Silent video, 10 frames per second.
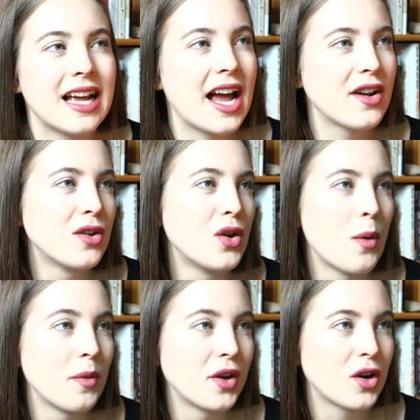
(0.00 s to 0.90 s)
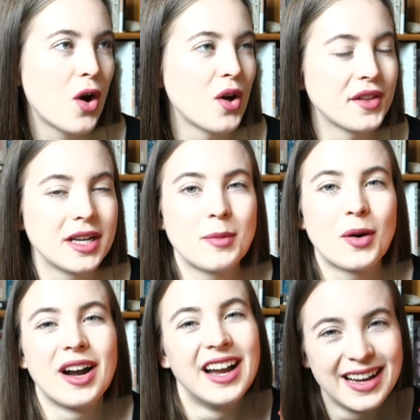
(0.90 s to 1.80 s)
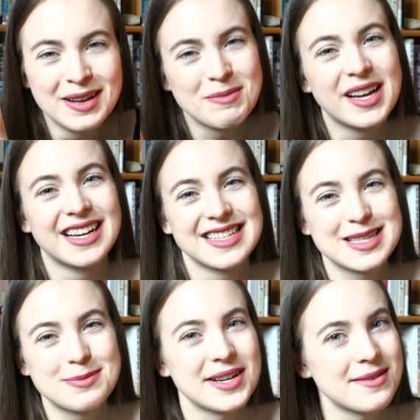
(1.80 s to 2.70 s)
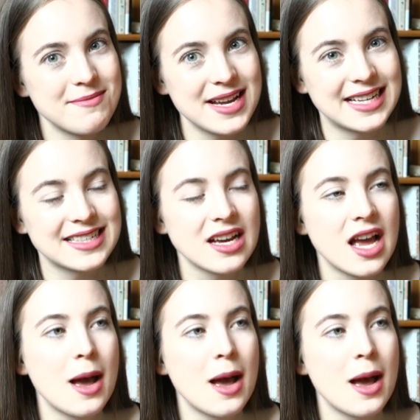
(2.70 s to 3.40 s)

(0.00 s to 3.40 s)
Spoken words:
I don't know what they're called anymore because it's been a minute,